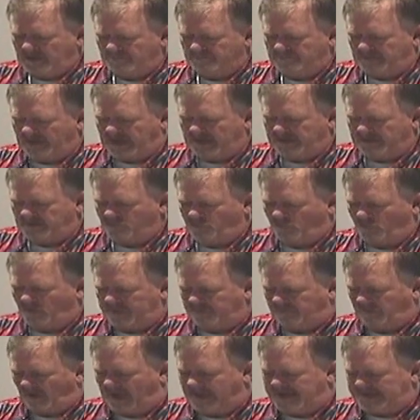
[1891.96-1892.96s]
But
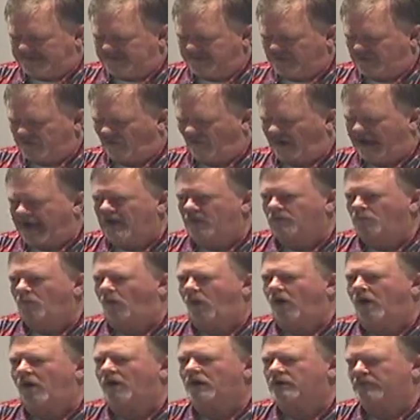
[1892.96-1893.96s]
we've laid the
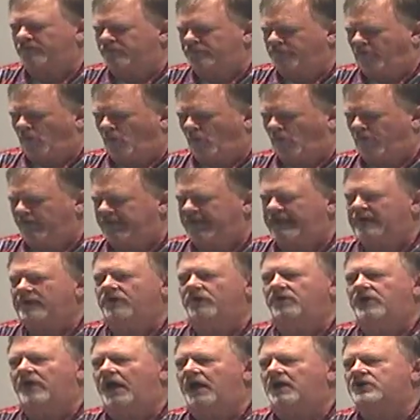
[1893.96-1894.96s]
groundwork for the
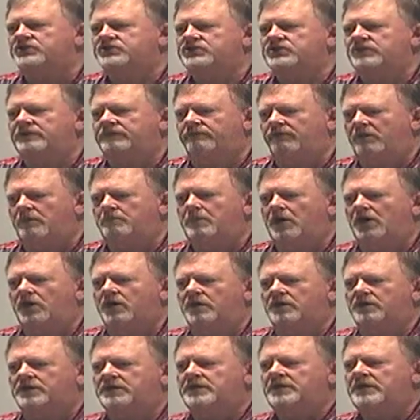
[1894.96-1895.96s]
introduction of the
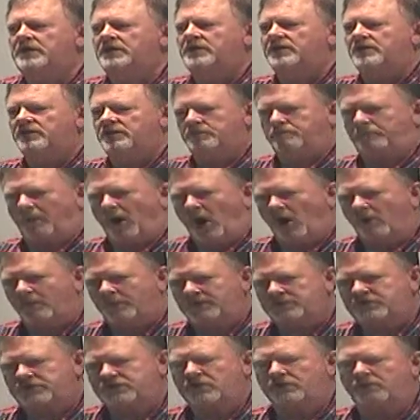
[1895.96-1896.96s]
book, the
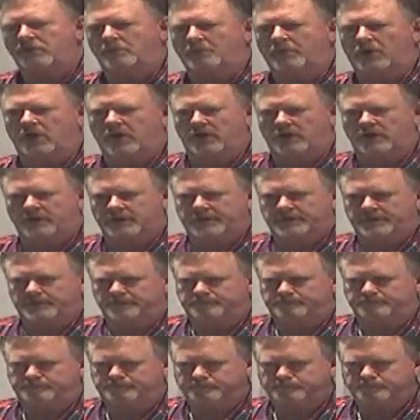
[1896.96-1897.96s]
purpose of the book,
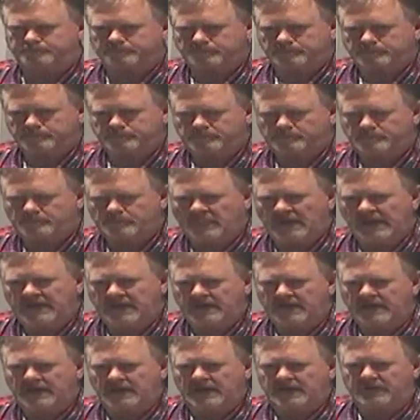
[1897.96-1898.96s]

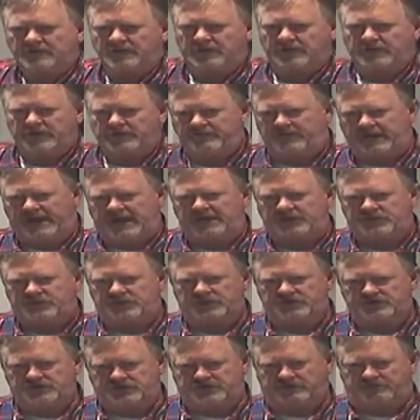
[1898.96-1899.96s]
the
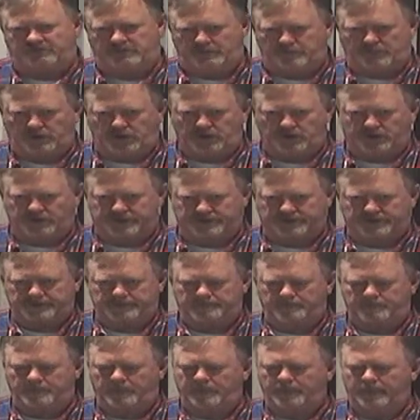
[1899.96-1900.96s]
divisions of the
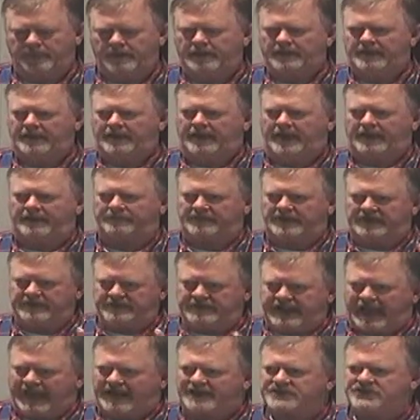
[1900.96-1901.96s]
book. And
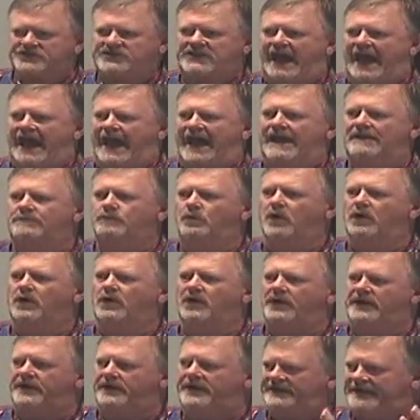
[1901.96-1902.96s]
then next time we're
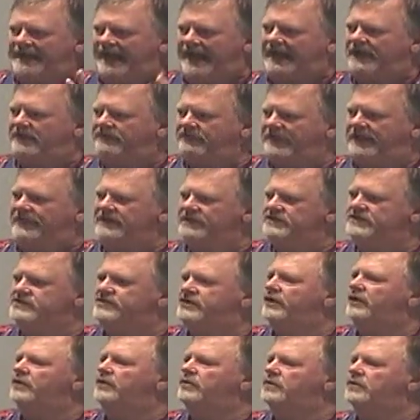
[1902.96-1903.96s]
going to delve
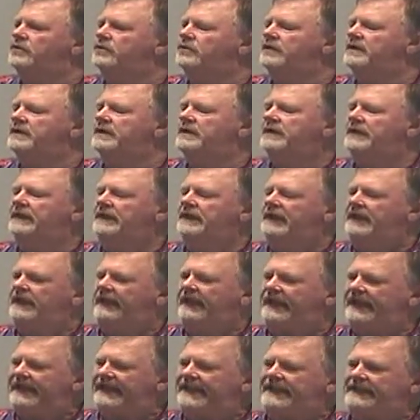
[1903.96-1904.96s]
into
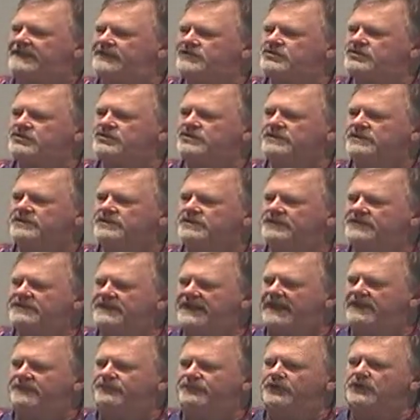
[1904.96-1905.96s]
each
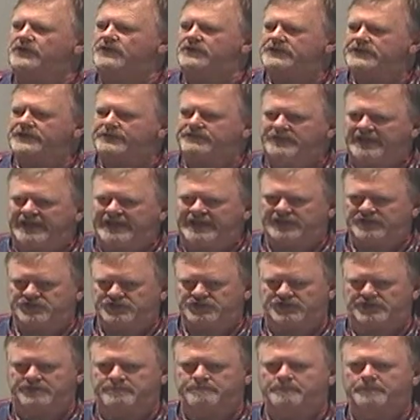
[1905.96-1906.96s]
different
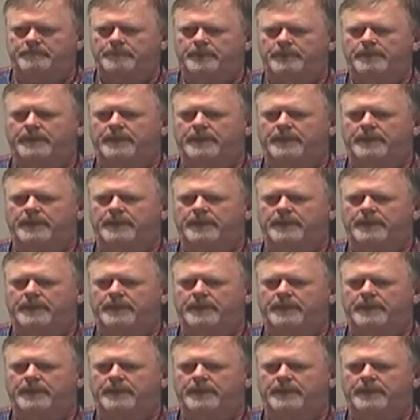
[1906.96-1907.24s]
division.